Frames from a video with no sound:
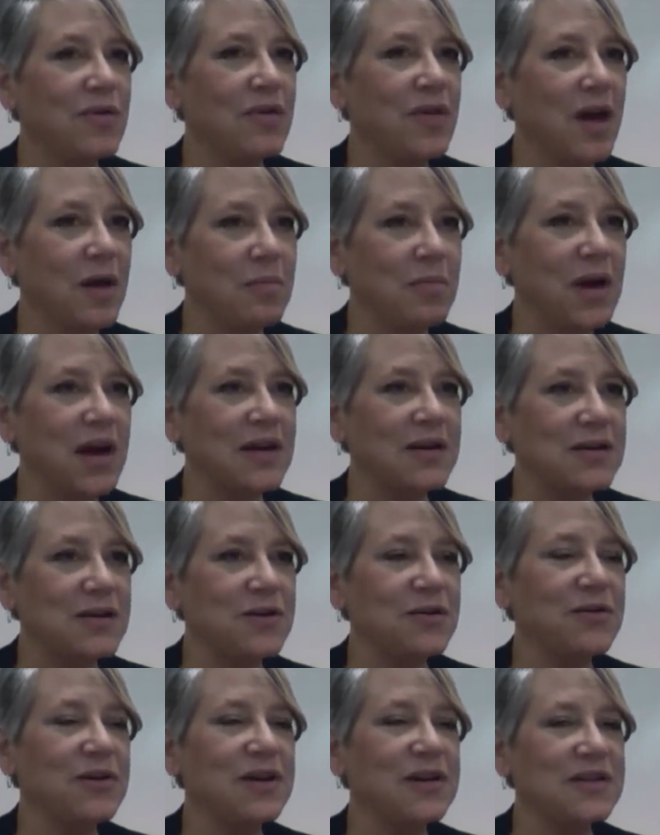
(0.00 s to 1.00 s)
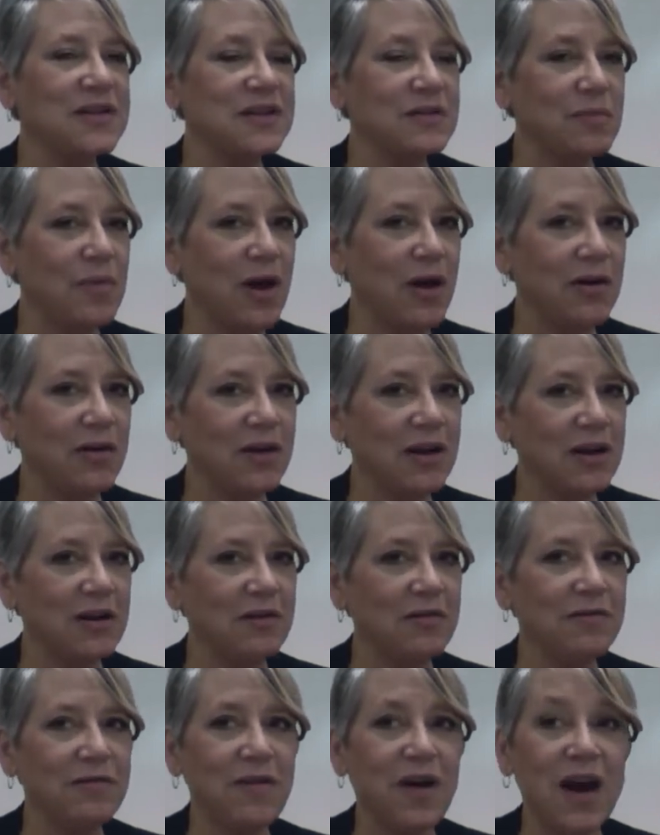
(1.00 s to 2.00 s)
that bacteria is smart.
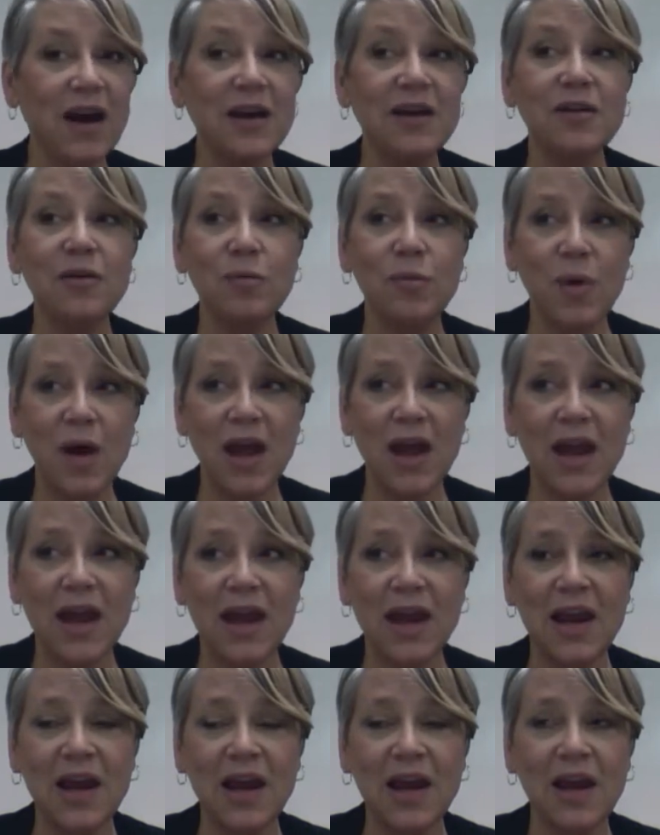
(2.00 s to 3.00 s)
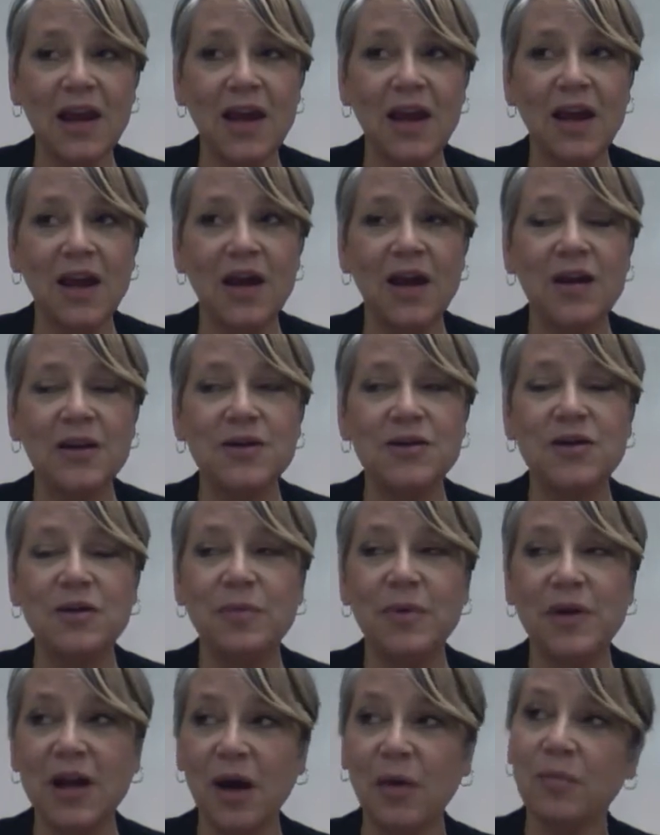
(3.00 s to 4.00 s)
It'll find a way to
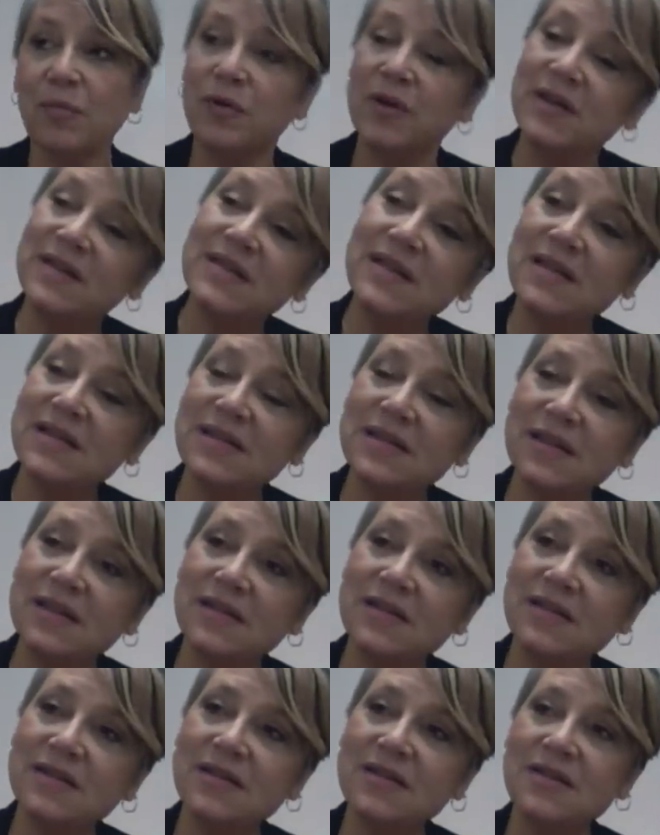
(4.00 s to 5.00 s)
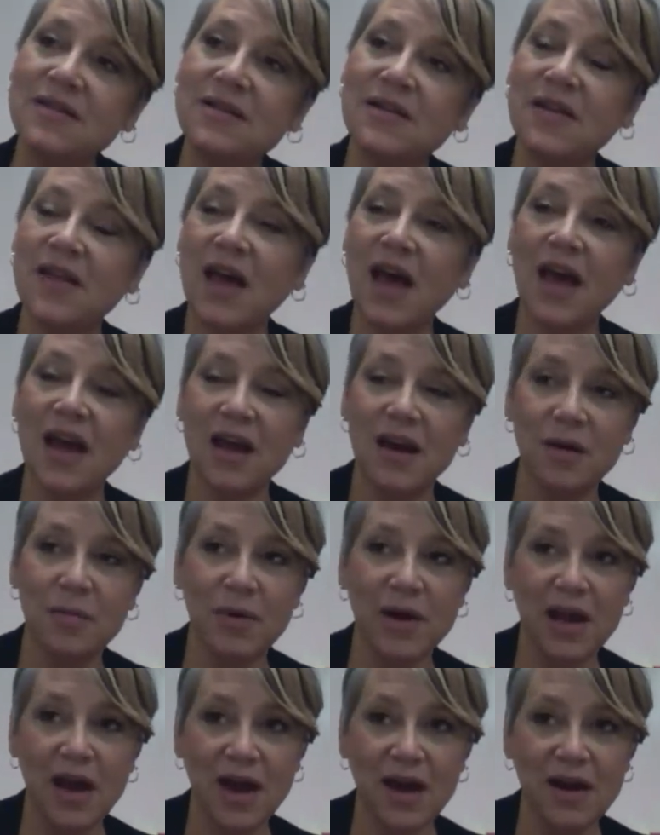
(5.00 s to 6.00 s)
become resistant to that
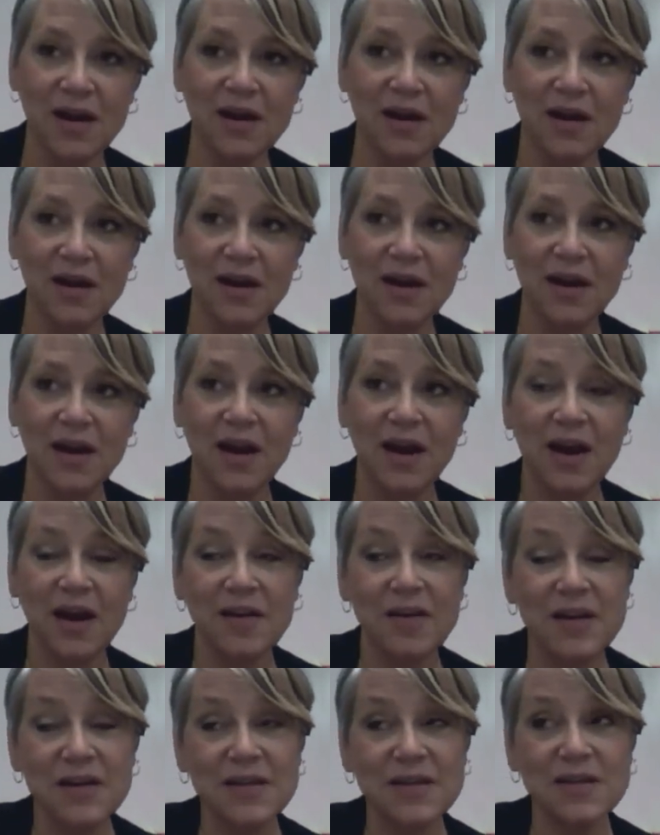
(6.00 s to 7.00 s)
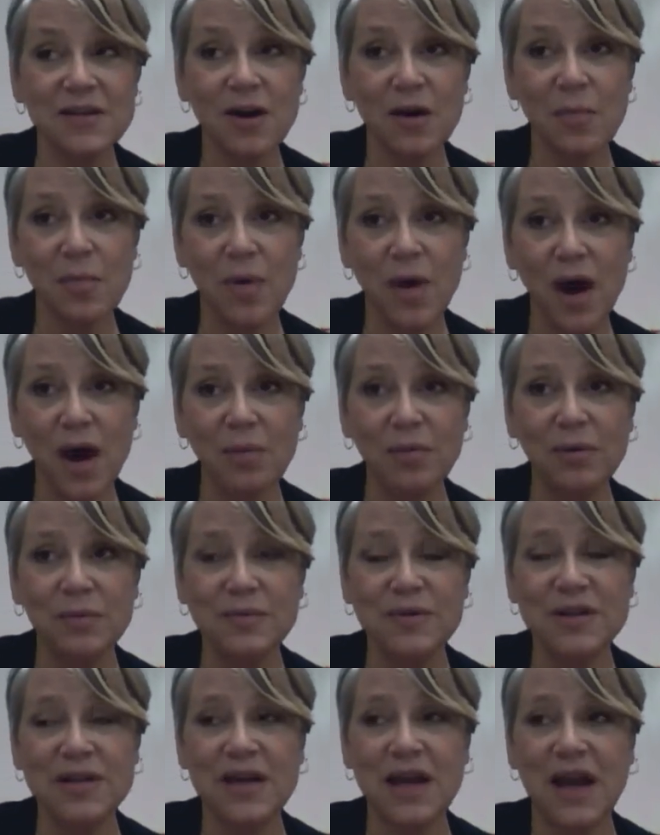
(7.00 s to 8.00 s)
antibiotic. And this is our problem
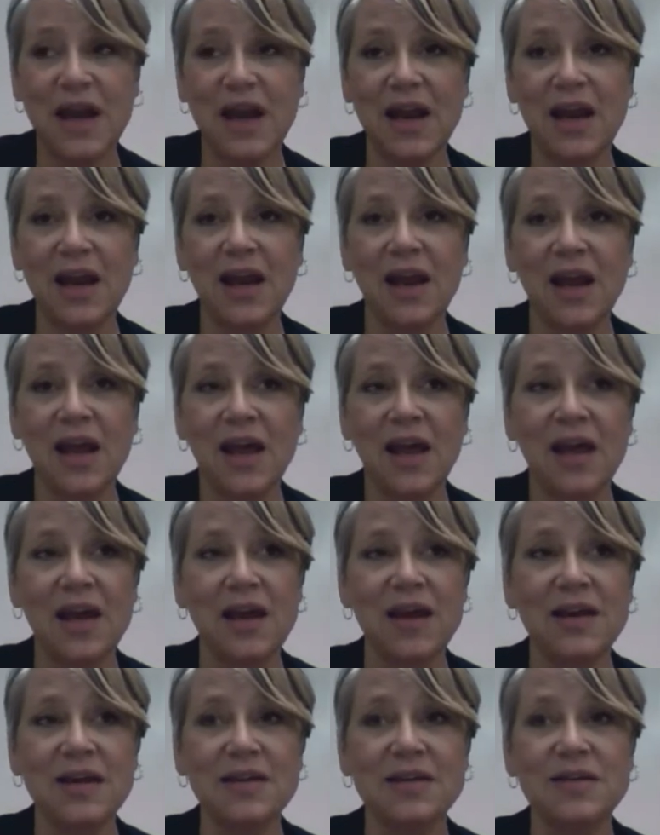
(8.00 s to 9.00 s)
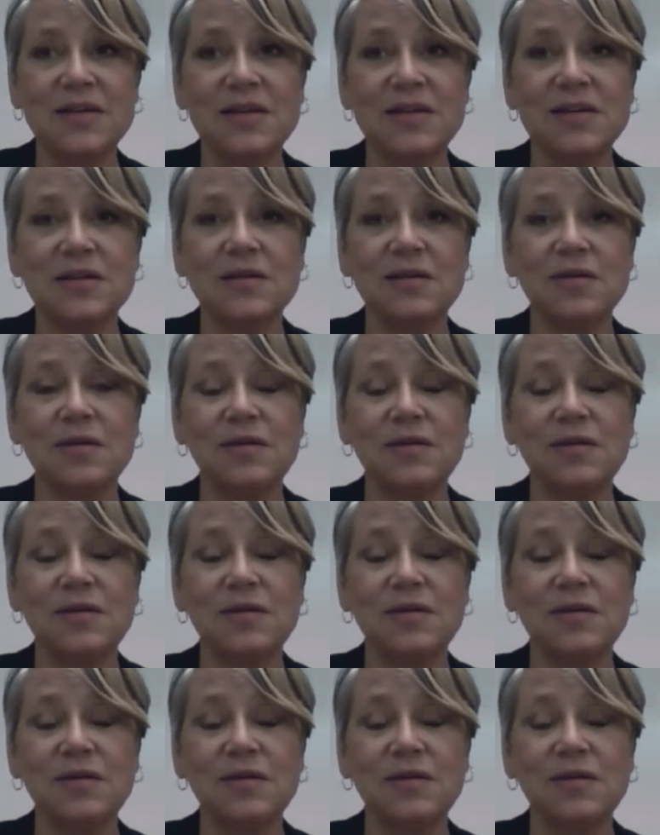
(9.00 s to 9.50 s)
today, is